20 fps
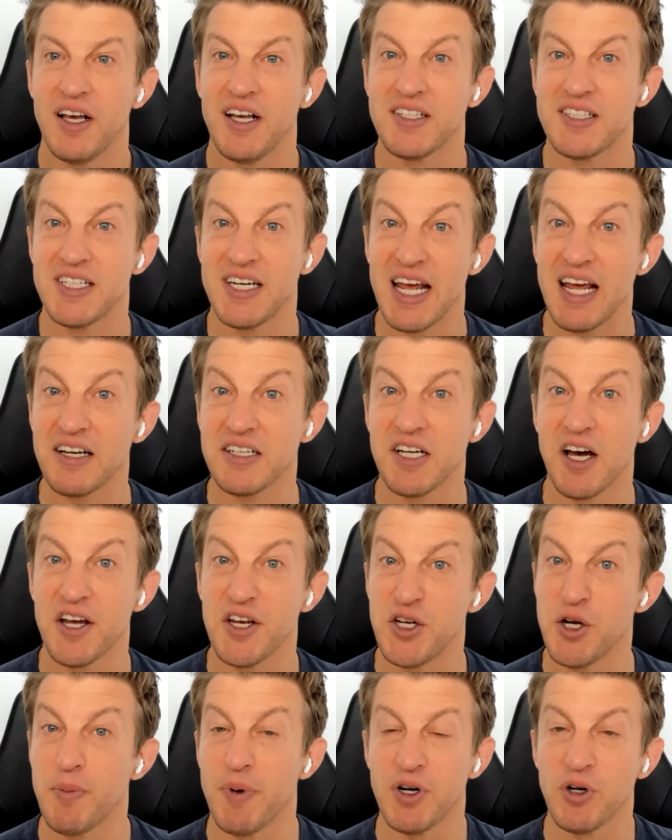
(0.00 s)
It's an
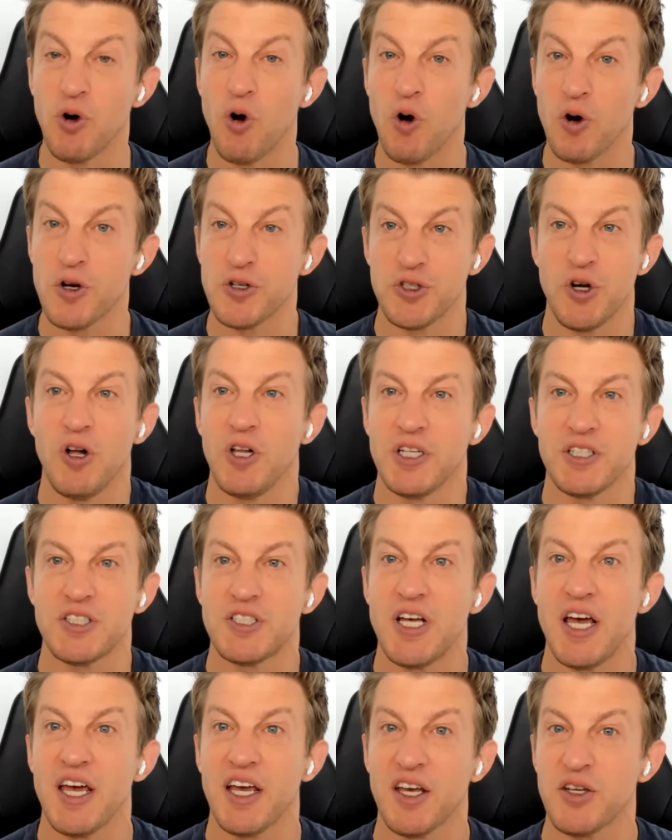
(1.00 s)
anti-human goal because all
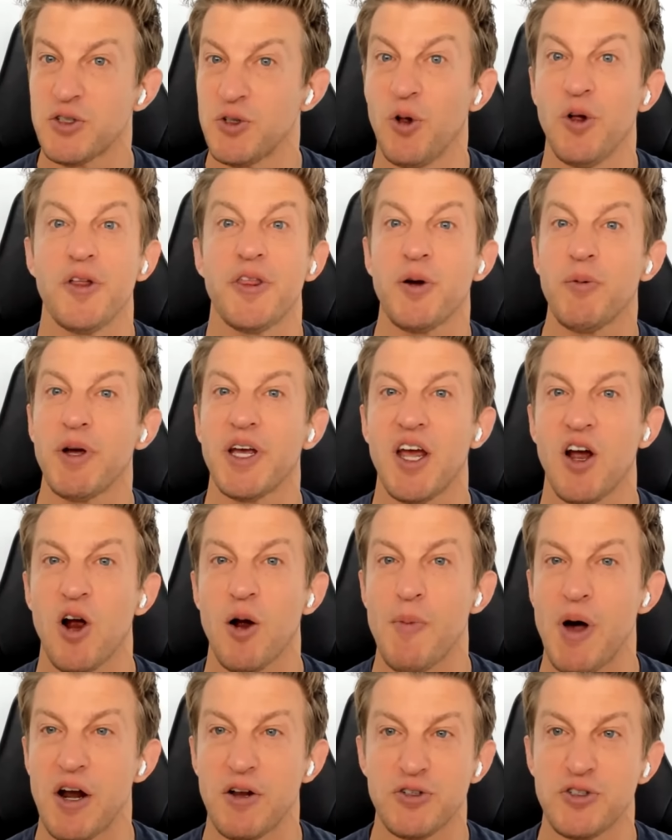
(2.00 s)
it's saying is the only thing we
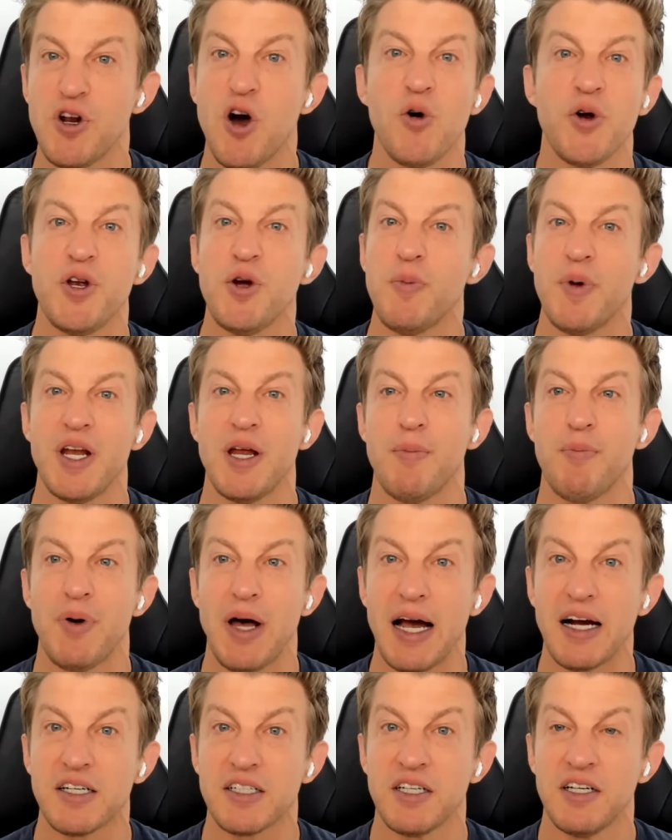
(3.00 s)
care about is no human
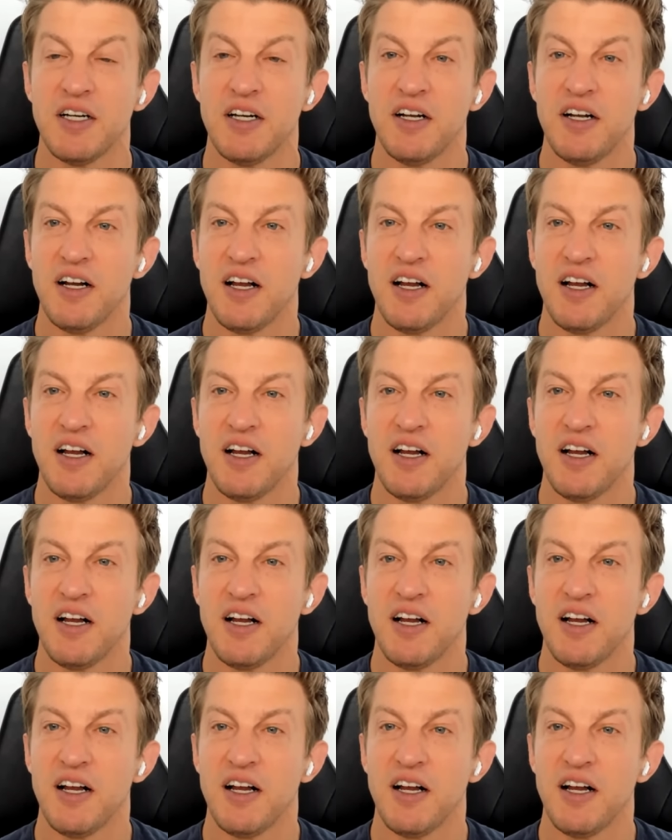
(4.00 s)
impact.